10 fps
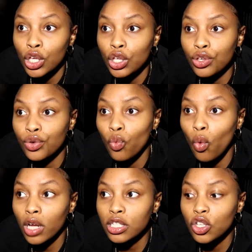You
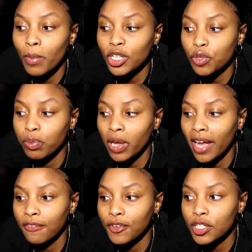want so much, you
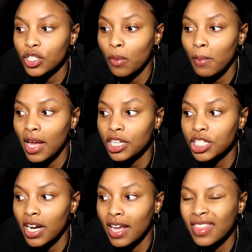plan for so much,
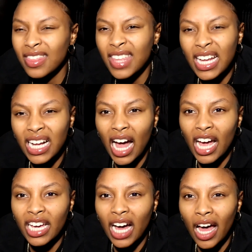and I think
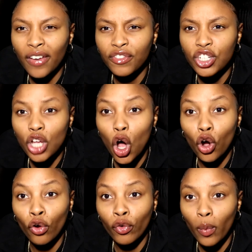I kind of just
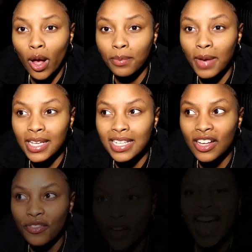overwhelmed
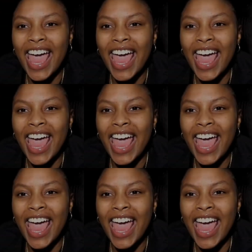myself.